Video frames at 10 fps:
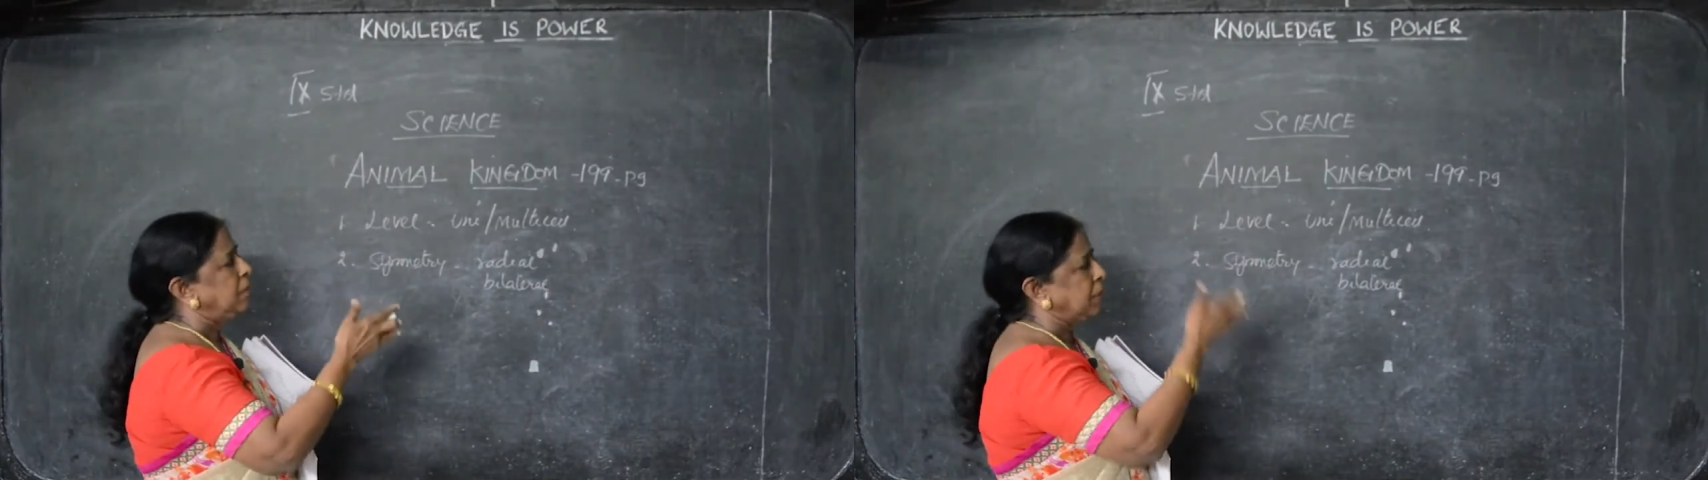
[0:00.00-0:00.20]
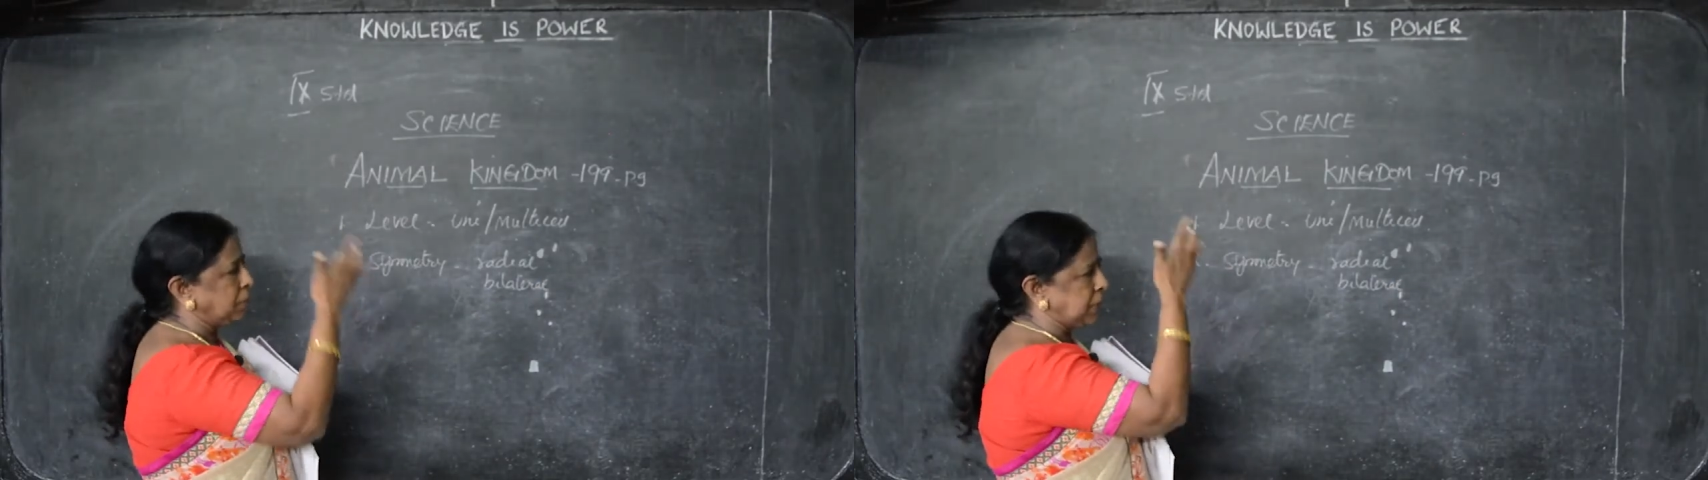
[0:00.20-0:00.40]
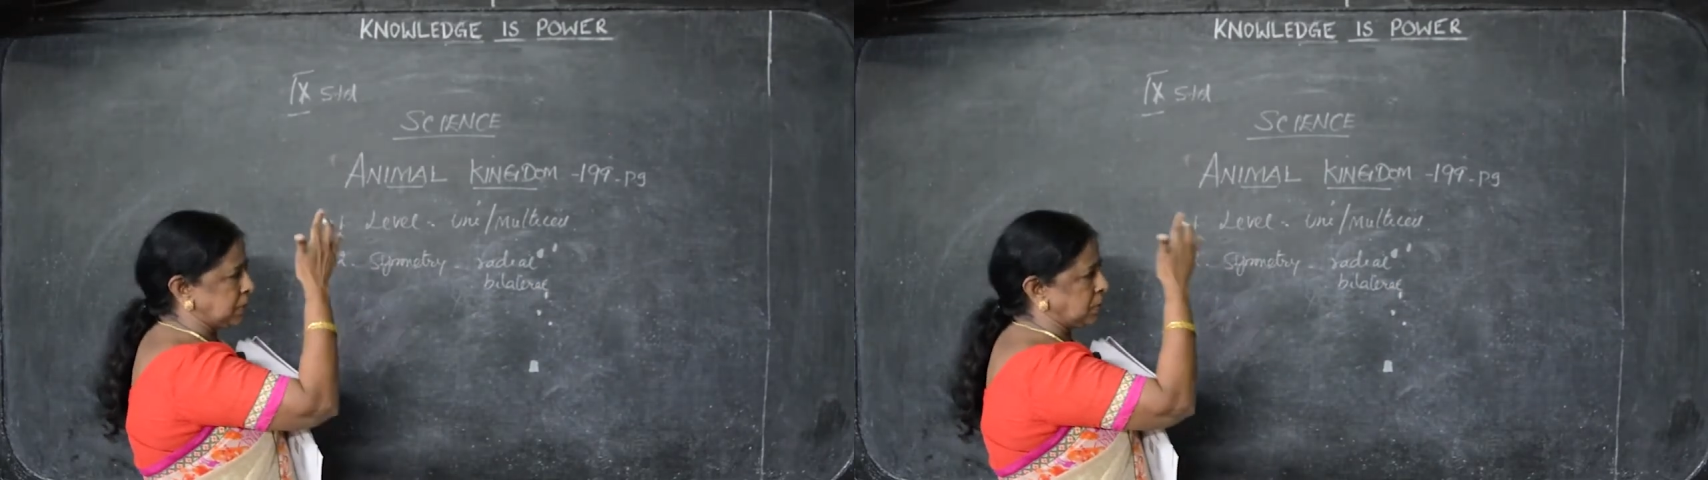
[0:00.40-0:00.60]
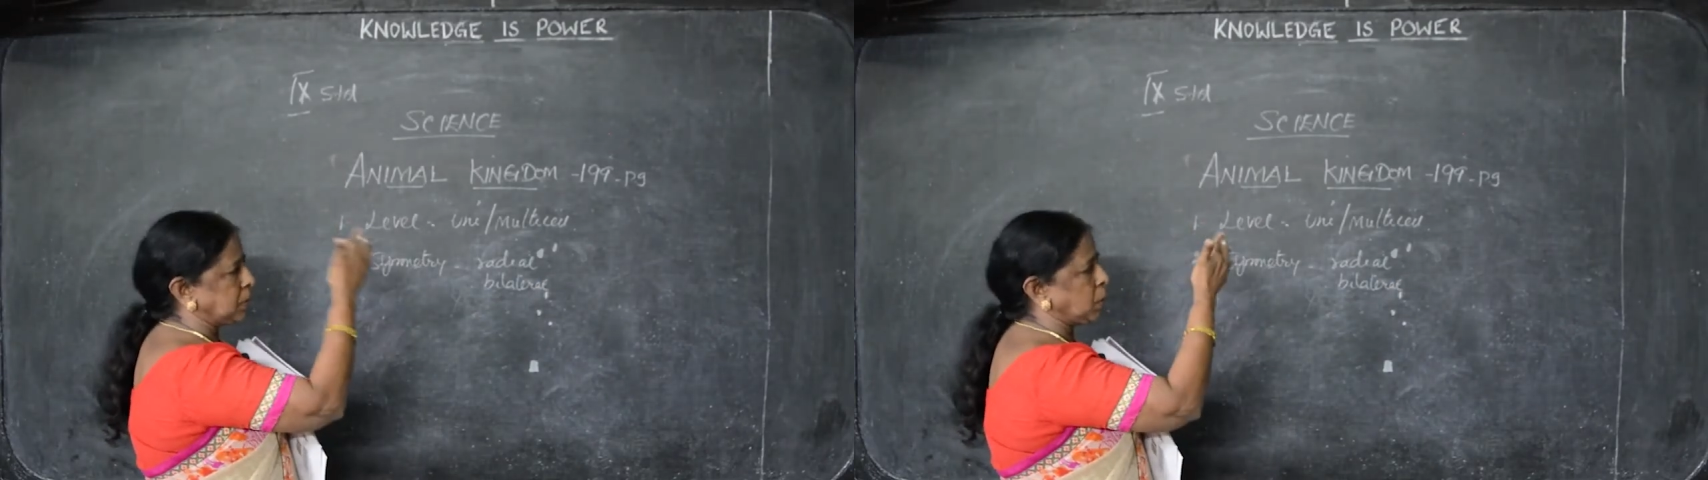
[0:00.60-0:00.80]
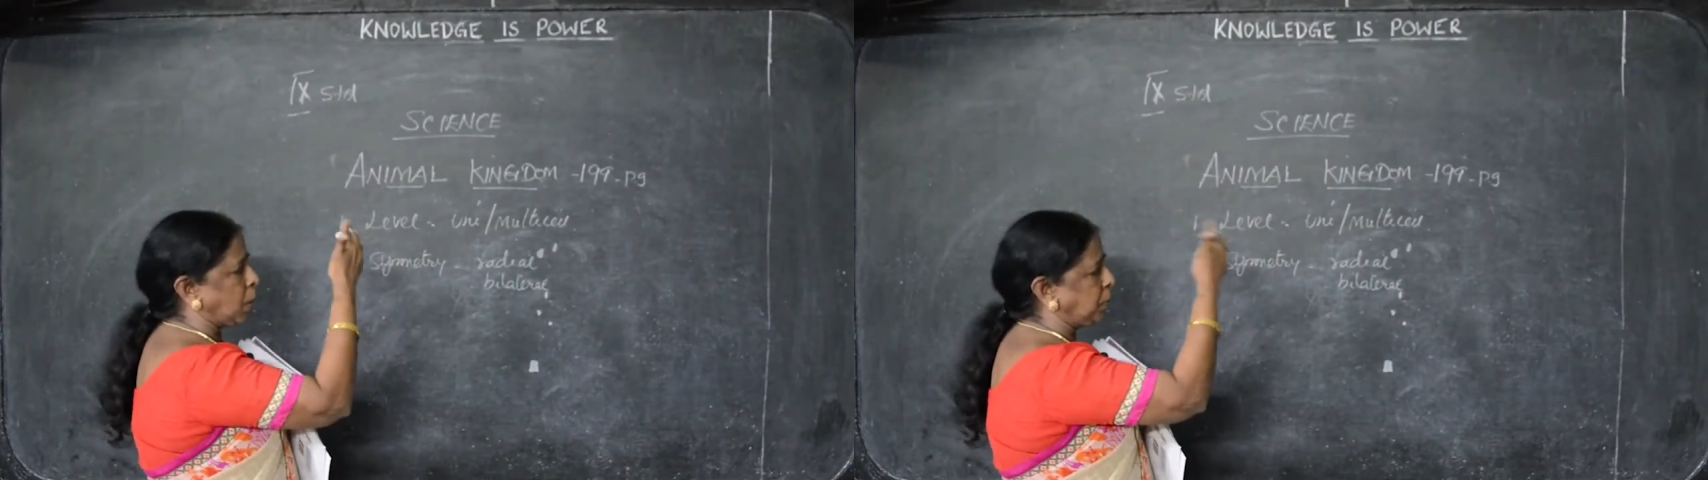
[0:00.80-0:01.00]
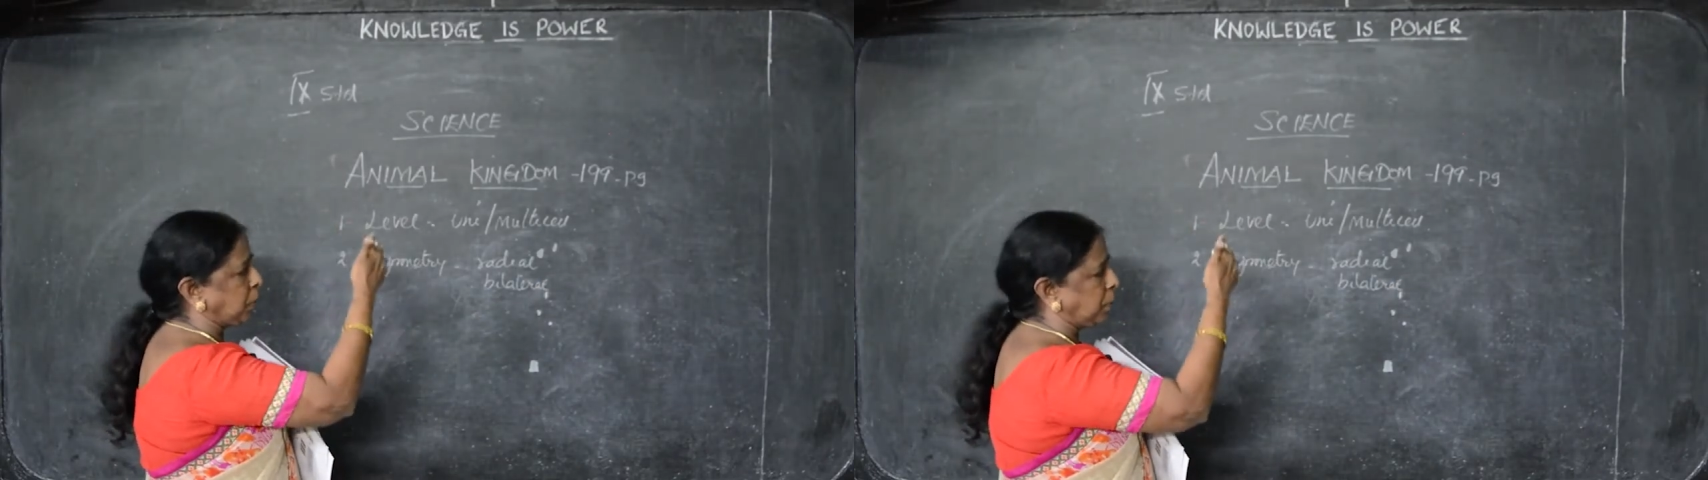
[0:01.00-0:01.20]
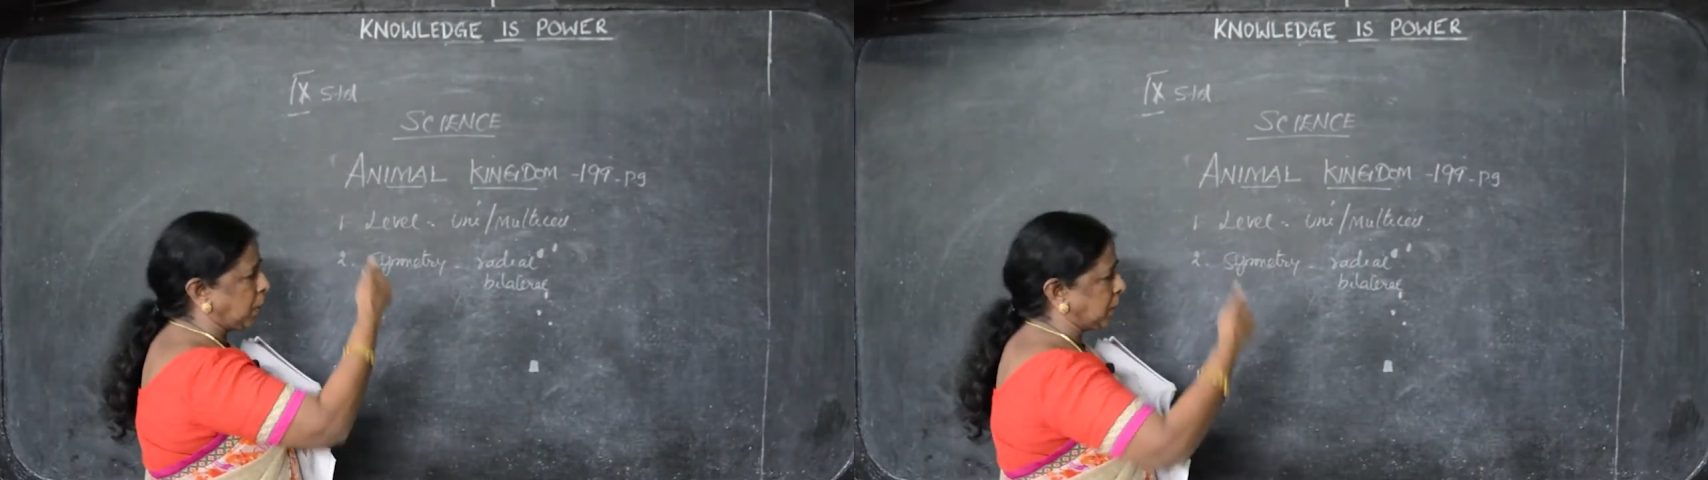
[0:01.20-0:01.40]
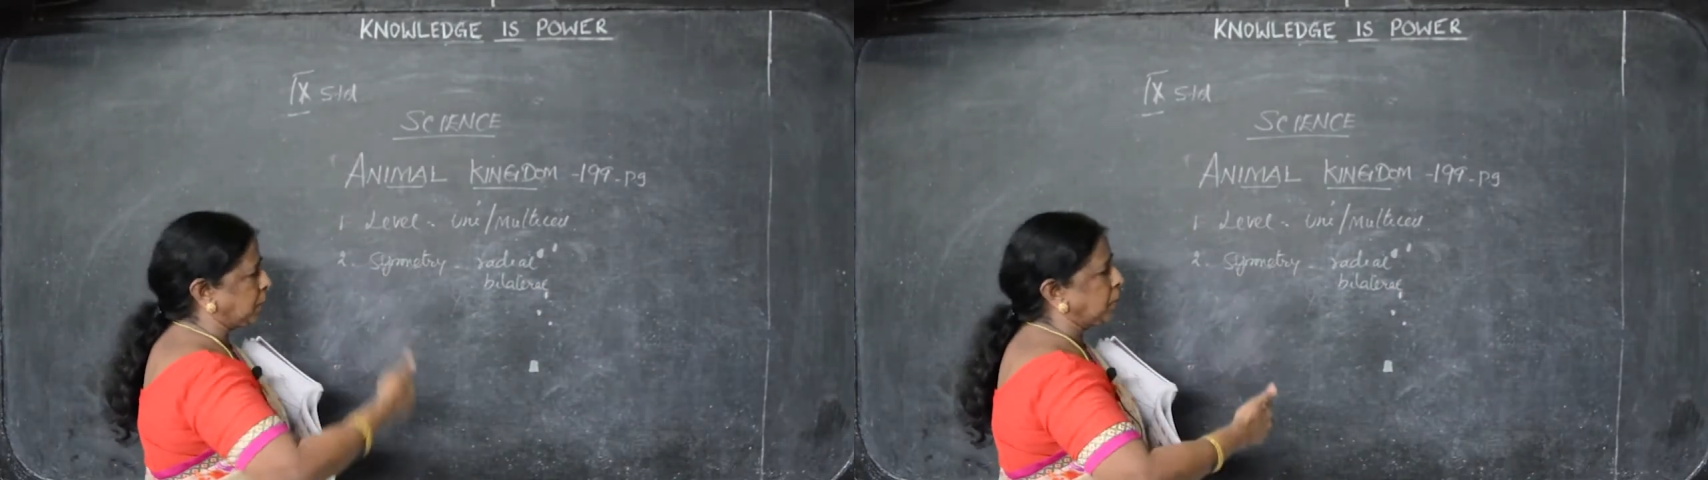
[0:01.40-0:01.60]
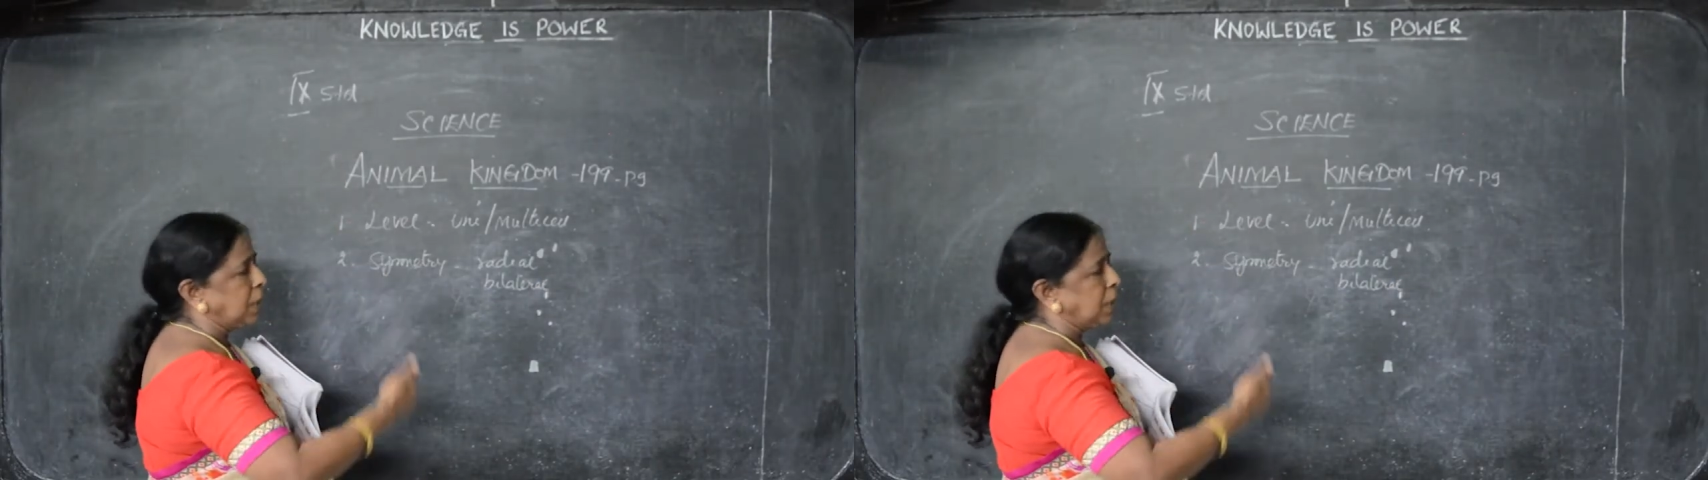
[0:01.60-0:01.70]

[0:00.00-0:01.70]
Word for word: from the top to bottom,